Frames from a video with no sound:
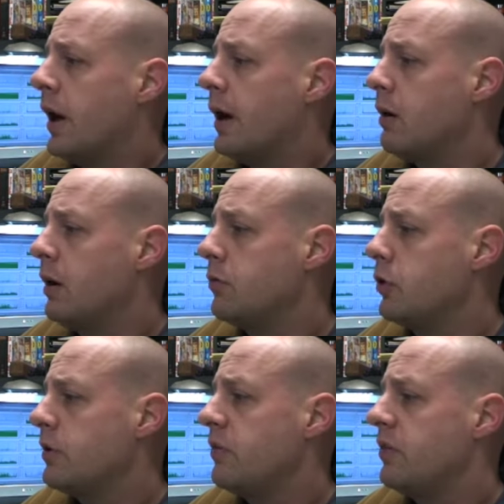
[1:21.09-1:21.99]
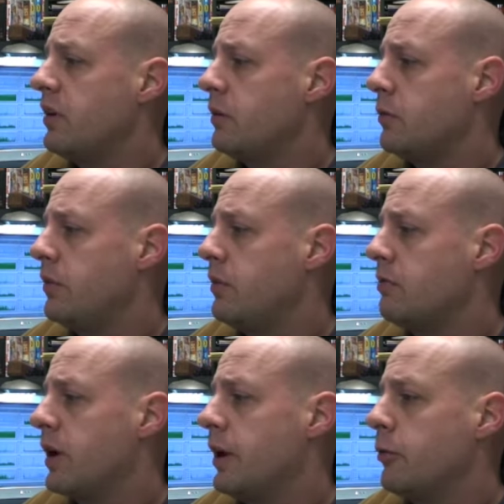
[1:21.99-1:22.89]
However, you can send and
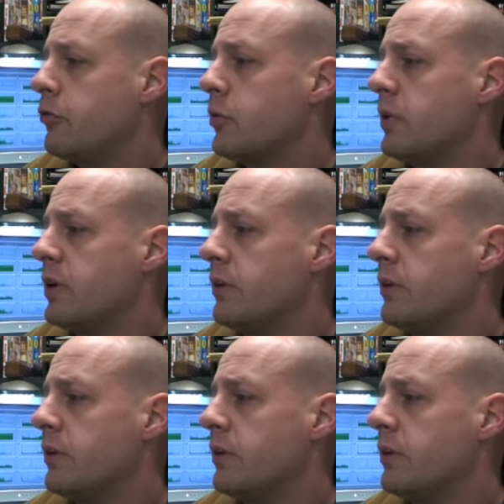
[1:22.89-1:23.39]
receive items from